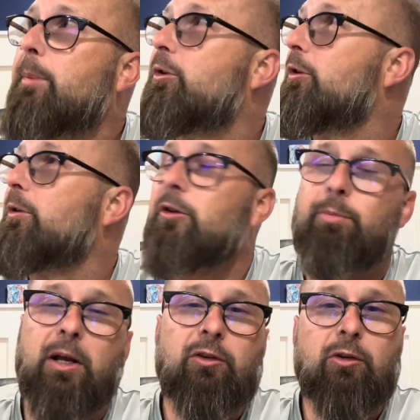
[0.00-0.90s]
is
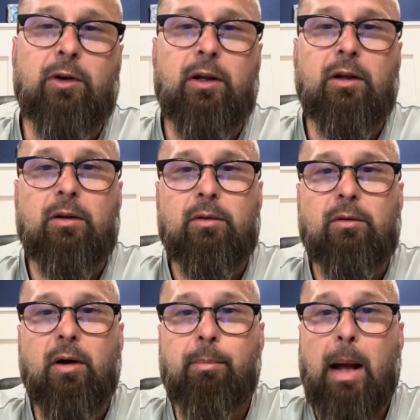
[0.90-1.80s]
basically
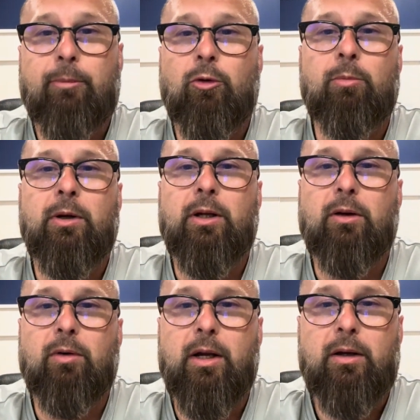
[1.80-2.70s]
a map to a million,
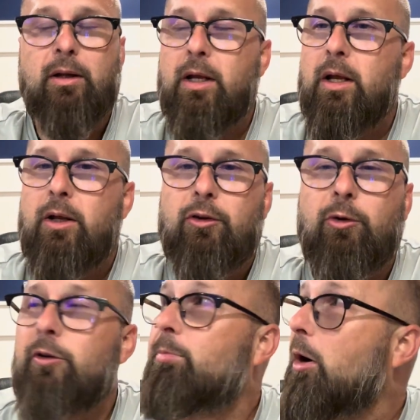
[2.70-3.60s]
right? So
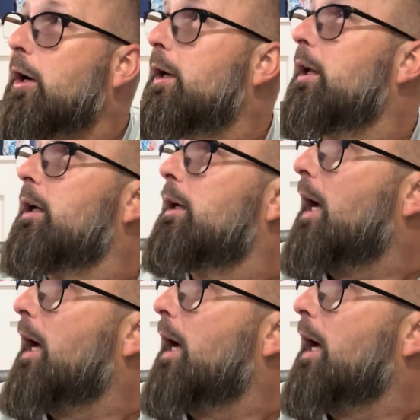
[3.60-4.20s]
it's marketing,